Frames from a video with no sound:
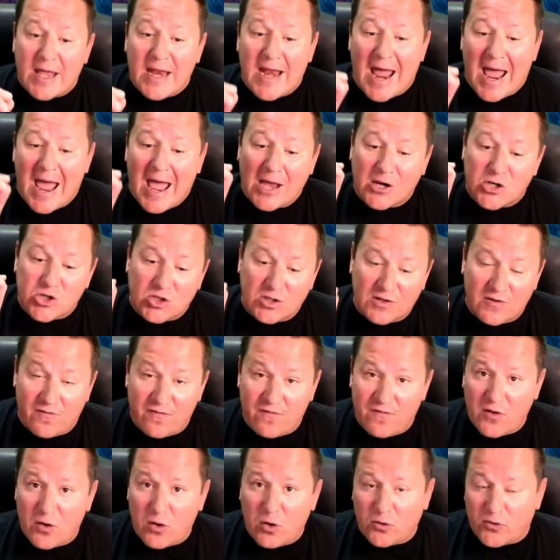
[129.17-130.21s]
can actually
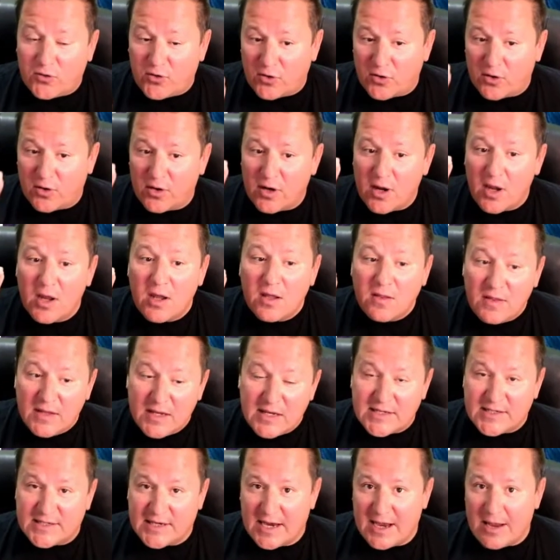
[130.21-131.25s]
filter
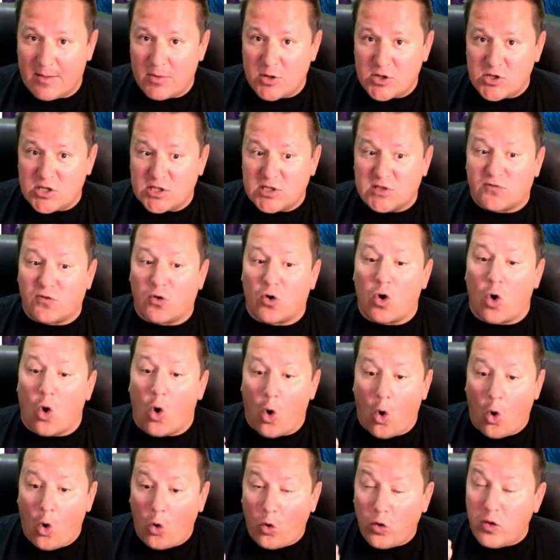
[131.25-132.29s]
these images for
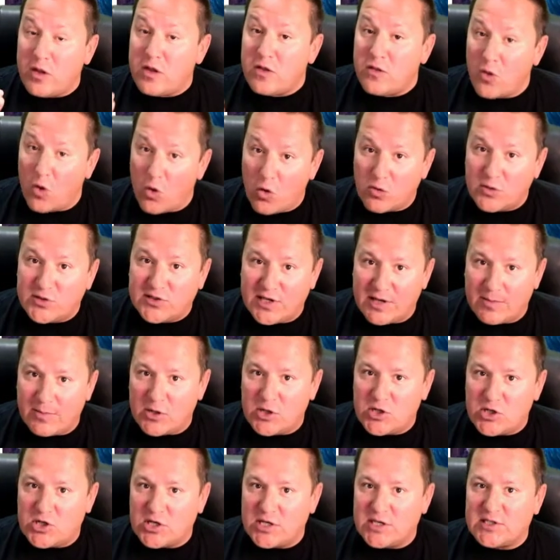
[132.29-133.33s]
only those
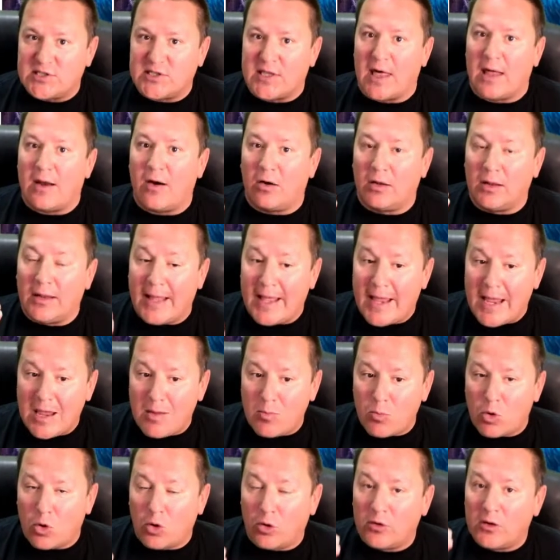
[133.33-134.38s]
images that are
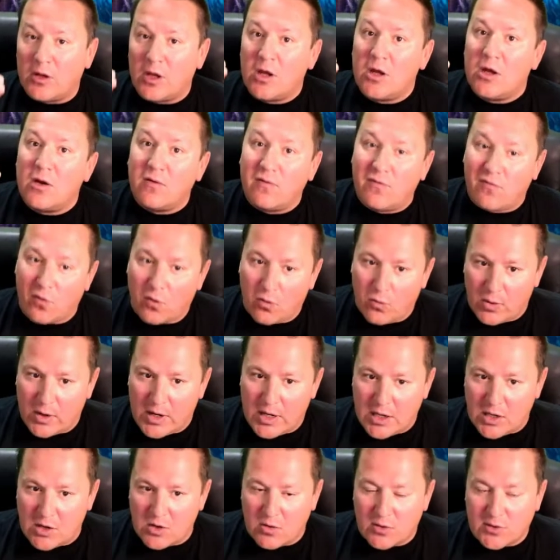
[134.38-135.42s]
labeled for
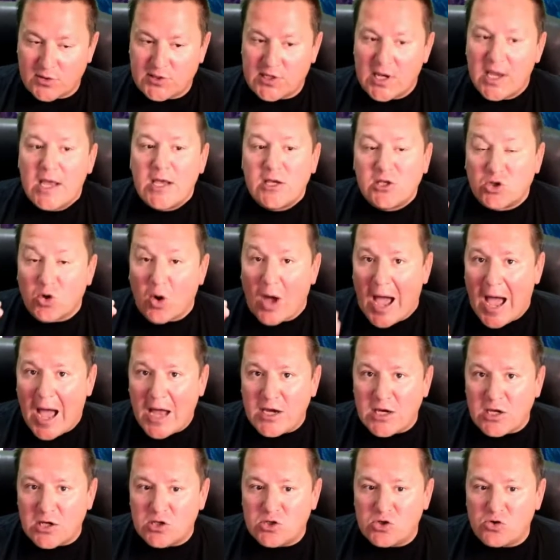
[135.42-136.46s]
reuse. So
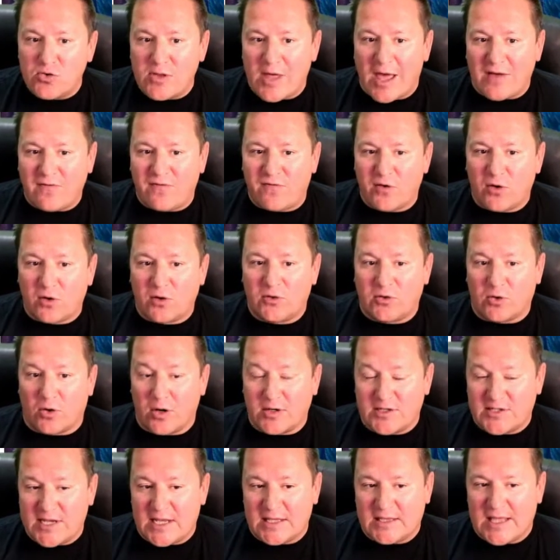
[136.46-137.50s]
how do you do that filter
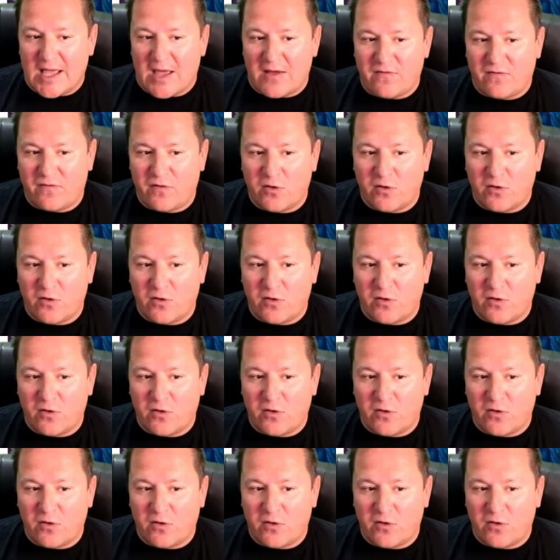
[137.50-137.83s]
or set that